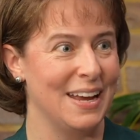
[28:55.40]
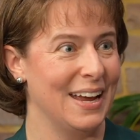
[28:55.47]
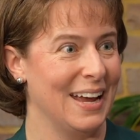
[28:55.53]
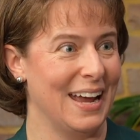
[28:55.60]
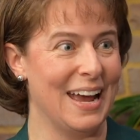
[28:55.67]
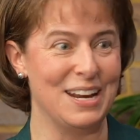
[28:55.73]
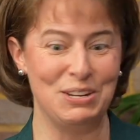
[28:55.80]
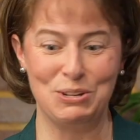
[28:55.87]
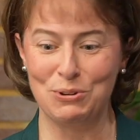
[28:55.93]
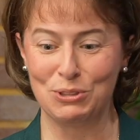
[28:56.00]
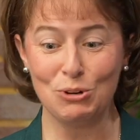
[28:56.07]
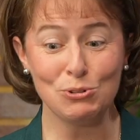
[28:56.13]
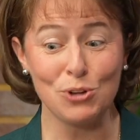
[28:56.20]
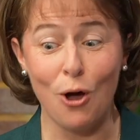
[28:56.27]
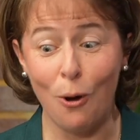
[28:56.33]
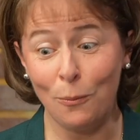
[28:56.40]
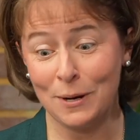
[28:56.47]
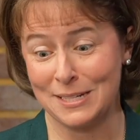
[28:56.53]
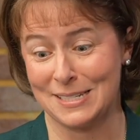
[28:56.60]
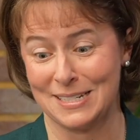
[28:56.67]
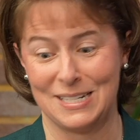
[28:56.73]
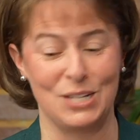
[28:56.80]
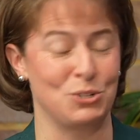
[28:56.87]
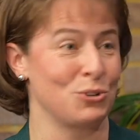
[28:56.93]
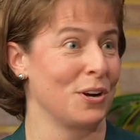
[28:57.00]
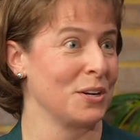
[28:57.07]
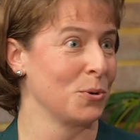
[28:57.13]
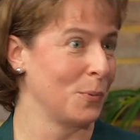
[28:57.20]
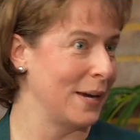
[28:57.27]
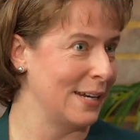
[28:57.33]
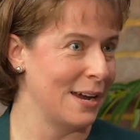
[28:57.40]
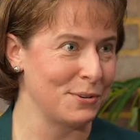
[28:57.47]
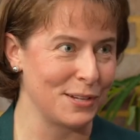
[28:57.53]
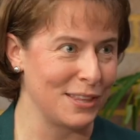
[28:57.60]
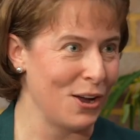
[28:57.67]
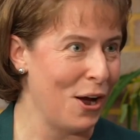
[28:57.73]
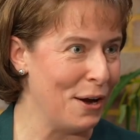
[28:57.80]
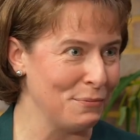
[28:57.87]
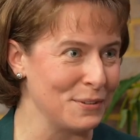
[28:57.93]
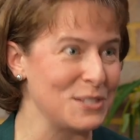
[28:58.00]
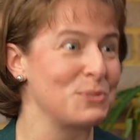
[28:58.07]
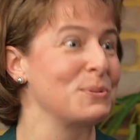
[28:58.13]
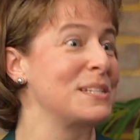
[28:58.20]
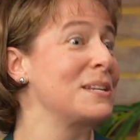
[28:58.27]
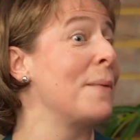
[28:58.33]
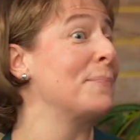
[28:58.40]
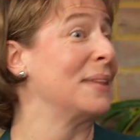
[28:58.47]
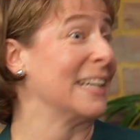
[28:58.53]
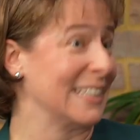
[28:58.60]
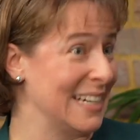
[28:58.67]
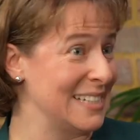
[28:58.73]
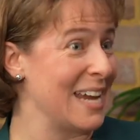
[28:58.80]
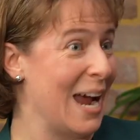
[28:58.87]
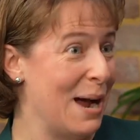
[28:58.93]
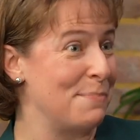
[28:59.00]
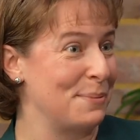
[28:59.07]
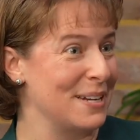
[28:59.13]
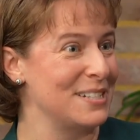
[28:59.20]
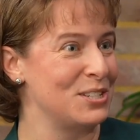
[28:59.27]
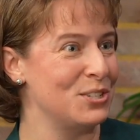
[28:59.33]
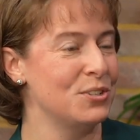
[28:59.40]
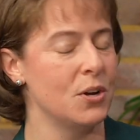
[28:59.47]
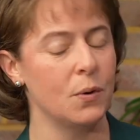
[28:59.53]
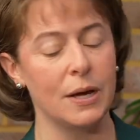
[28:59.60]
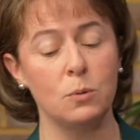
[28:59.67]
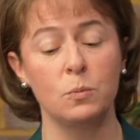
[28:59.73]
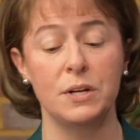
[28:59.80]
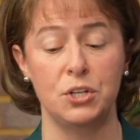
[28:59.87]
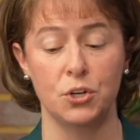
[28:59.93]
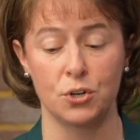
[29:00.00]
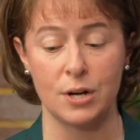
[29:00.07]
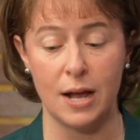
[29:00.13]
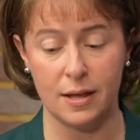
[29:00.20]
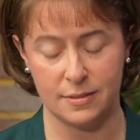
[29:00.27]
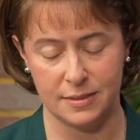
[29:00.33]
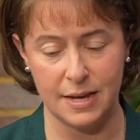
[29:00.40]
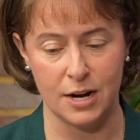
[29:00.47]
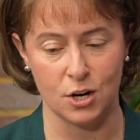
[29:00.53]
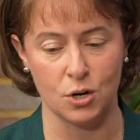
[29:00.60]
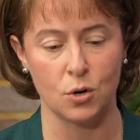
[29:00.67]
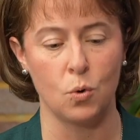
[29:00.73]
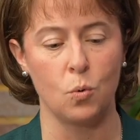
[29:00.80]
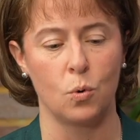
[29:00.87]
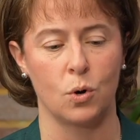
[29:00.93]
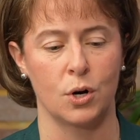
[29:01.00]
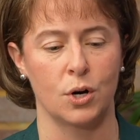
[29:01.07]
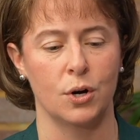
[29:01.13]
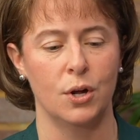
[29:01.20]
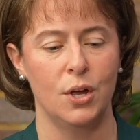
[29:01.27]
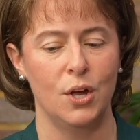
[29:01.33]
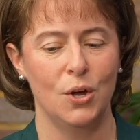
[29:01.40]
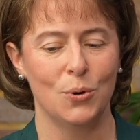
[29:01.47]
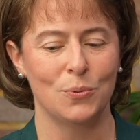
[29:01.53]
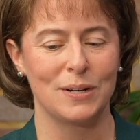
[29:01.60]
And, there's always a teacher on her way down to the office with something that's happened, and when you're not there, or when